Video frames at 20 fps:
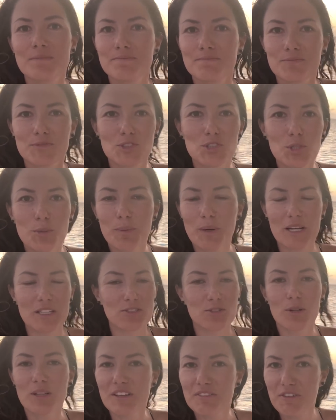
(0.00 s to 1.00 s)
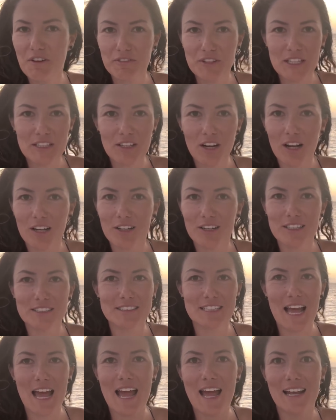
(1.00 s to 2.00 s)
Super, it's only $15
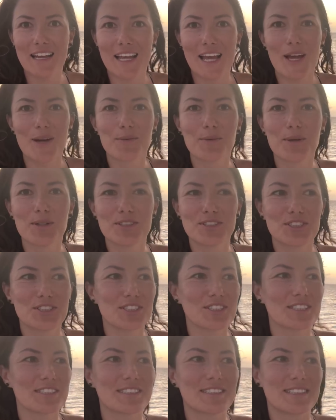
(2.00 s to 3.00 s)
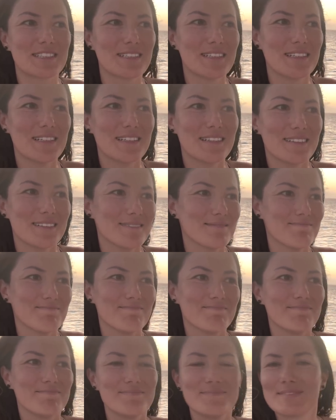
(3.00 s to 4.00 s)
and it will just
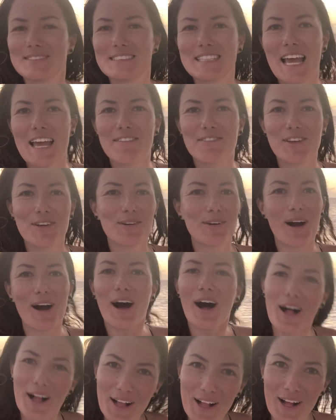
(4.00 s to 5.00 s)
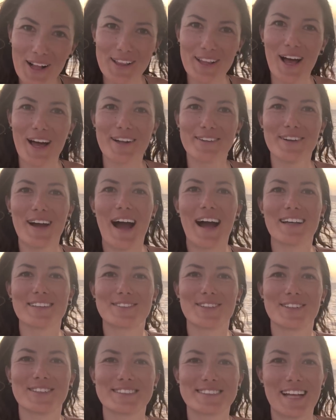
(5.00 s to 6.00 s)
save you a lot of
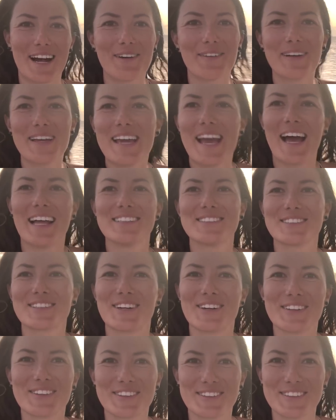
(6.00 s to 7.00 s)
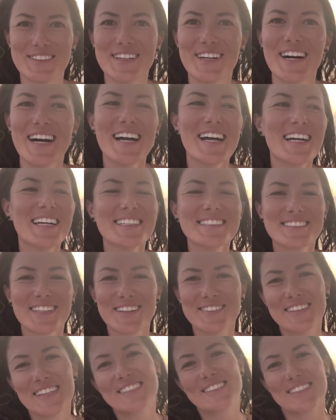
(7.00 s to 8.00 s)
hassles that we had to go through.
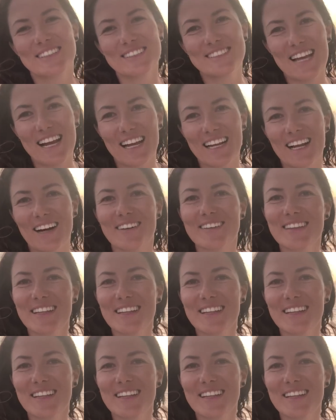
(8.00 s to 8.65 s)
So make sure you check it out.